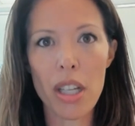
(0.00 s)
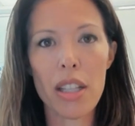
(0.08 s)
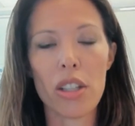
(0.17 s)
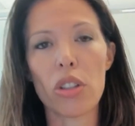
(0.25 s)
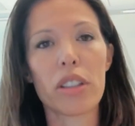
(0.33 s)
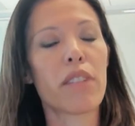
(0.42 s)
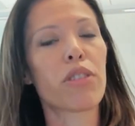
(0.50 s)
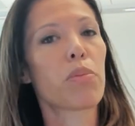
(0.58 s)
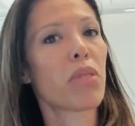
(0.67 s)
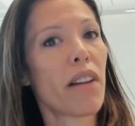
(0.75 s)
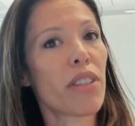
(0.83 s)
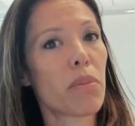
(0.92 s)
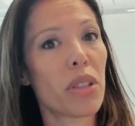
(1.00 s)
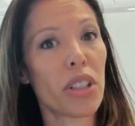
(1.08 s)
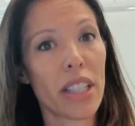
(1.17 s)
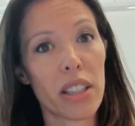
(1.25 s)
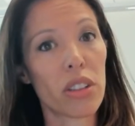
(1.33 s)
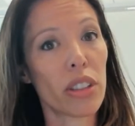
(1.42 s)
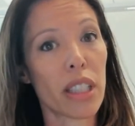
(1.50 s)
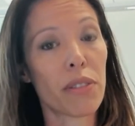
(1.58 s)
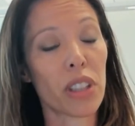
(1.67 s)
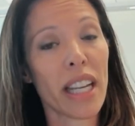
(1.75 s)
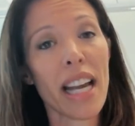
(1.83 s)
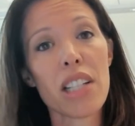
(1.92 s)
They're looking for profitability and they're looking for
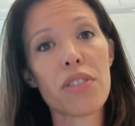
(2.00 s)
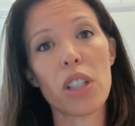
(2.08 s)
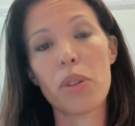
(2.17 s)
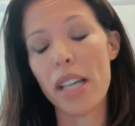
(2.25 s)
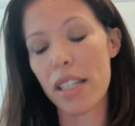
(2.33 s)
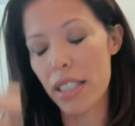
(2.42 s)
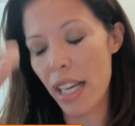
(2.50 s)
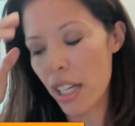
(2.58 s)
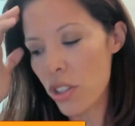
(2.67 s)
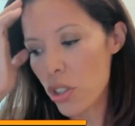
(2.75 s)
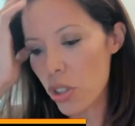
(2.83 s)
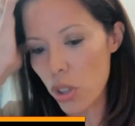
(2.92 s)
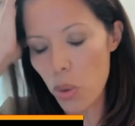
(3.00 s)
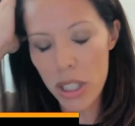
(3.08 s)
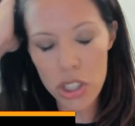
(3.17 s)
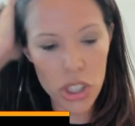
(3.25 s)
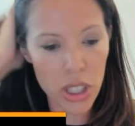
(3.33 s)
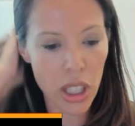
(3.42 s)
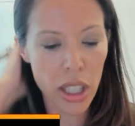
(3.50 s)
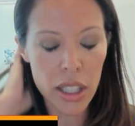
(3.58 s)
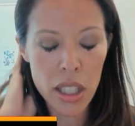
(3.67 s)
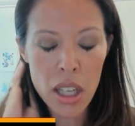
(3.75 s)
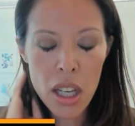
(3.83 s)
cash flow. And, and to answer your question on,